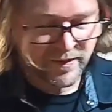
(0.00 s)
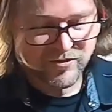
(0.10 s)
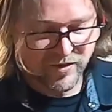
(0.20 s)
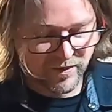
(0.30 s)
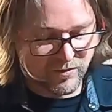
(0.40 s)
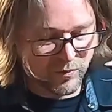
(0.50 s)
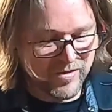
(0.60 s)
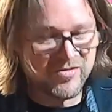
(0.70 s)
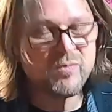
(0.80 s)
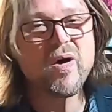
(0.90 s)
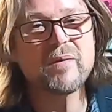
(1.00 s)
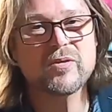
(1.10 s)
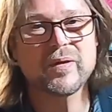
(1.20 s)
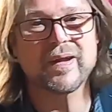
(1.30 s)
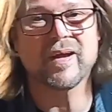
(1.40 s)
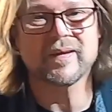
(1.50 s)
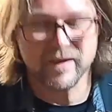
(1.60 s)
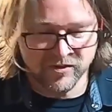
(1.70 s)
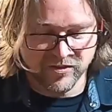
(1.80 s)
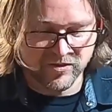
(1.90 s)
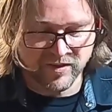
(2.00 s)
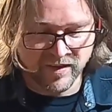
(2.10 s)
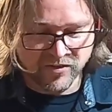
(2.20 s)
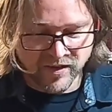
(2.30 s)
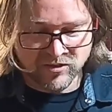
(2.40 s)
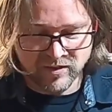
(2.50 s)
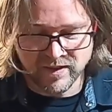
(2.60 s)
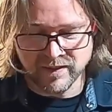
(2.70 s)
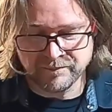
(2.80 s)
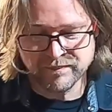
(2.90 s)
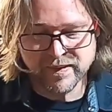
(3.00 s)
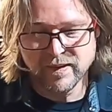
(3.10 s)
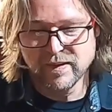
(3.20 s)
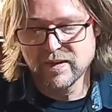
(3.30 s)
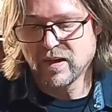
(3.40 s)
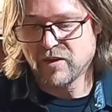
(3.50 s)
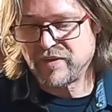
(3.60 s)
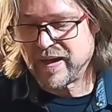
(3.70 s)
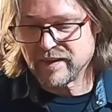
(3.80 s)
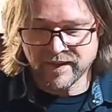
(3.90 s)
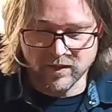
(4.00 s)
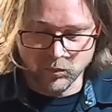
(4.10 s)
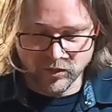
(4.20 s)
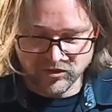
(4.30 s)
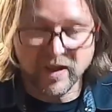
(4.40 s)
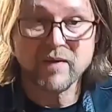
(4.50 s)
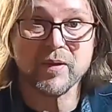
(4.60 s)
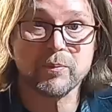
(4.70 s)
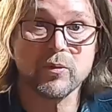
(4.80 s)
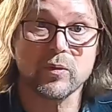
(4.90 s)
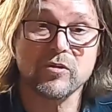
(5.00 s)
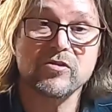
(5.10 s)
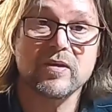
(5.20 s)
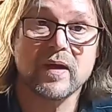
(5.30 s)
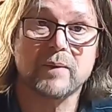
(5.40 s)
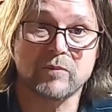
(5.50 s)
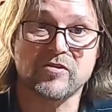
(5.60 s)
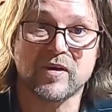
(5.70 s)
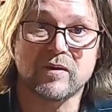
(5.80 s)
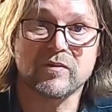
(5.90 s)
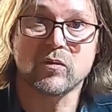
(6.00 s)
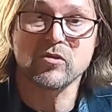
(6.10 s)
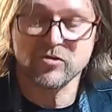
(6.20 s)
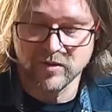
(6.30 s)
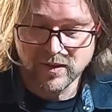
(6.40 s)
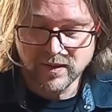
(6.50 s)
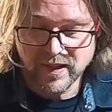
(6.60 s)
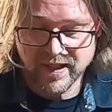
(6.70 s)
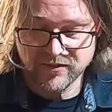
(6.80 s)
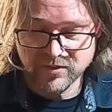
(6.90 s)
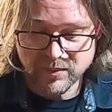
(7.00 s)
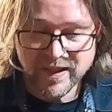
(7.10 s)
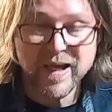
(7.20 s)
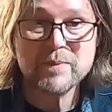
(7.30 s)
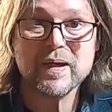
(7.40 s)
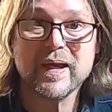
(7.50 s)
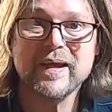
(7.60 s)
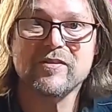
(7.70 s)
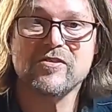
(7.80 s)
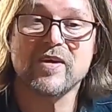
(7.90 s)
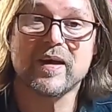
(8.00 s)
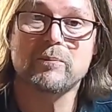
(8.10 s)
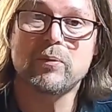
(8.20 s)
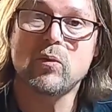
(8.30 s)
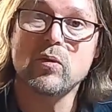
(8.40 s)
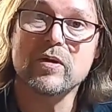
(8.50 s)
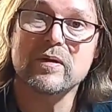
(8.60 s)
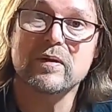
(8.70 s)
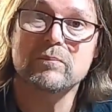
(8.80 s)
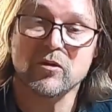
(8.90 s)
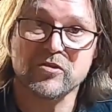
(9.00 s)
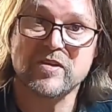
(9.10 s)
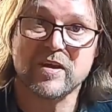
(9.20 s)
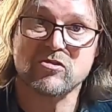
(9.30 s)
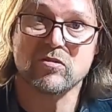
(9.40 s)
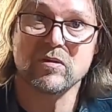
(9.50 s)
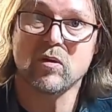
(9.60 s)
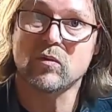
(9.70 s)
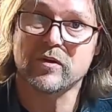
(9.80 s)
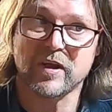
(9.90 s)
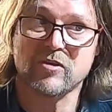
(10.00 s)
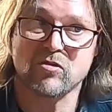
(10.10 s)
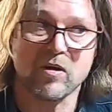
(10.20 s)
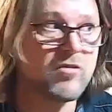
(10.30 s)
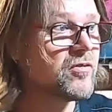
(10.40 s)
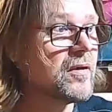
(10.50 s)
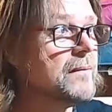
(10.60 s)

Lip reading: So the reason why I'm doing it like this is this actually, I found that watching other brewers, and myself of course, and someone gave me a hint saying pour the maltodextrin or the dextrose